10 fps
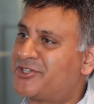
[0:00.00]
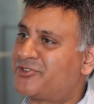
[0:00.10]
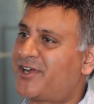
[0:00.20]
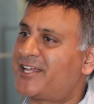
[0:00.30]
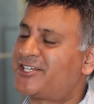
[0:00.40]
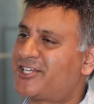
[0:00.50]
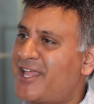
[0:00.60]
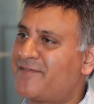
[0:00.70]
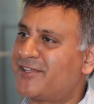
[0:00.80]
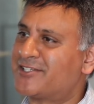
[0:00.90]
So dry
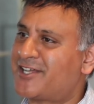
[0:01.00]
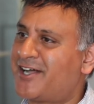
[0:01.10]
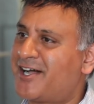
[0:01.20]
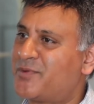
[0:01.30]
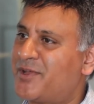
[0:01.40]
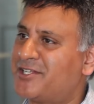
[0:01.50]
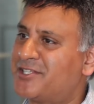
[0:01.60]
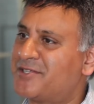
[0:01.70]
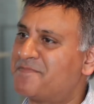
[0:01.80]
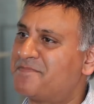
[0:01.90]
shaving is a hard way
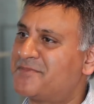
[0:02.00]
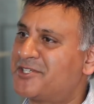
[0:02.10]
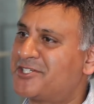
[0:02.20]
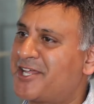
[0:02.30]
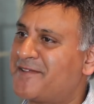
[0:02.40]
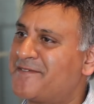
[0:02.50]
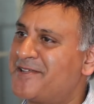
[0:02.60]
to shave.